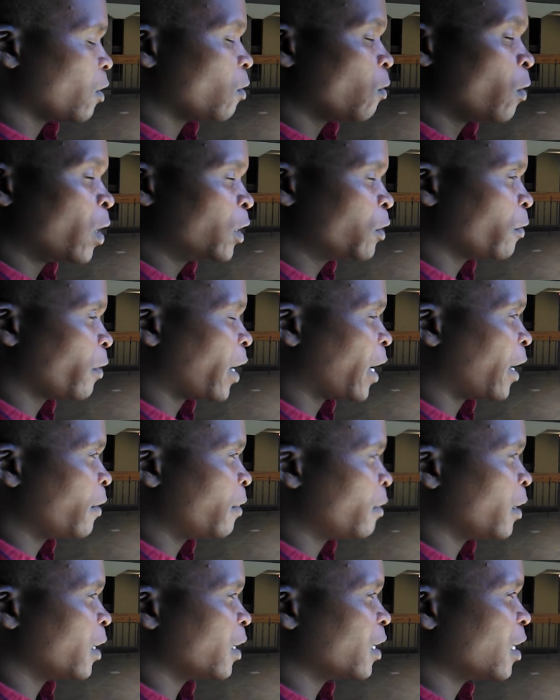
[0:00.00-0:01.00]
What do I
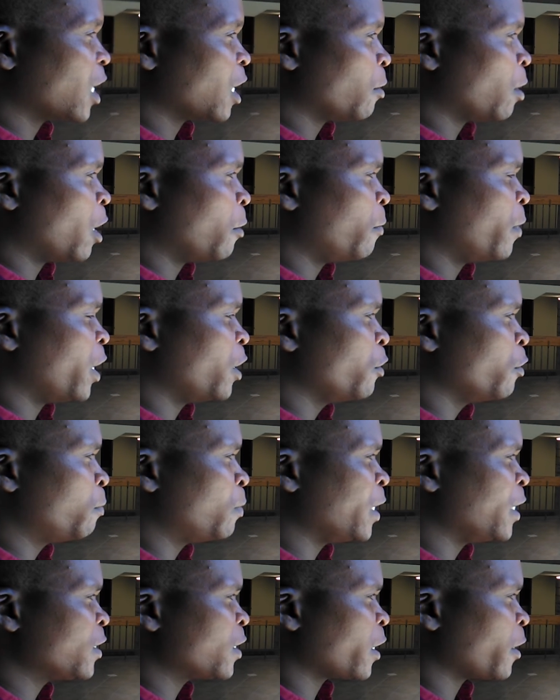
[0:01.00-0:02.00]
think? May you
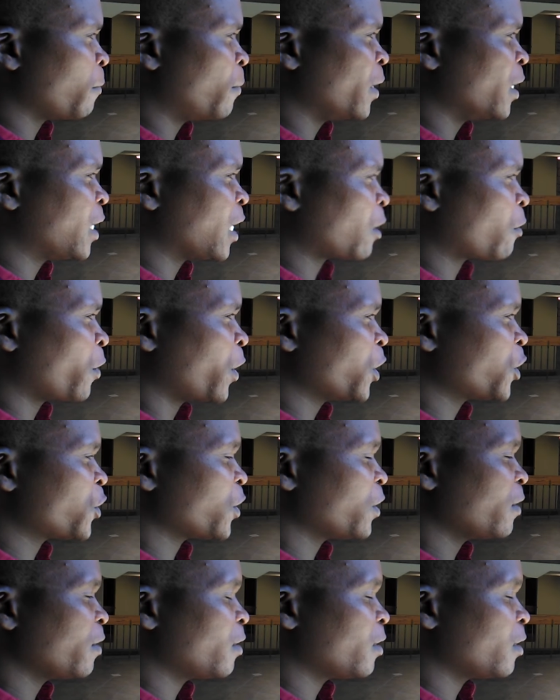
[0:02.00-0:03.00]
please repeat that question?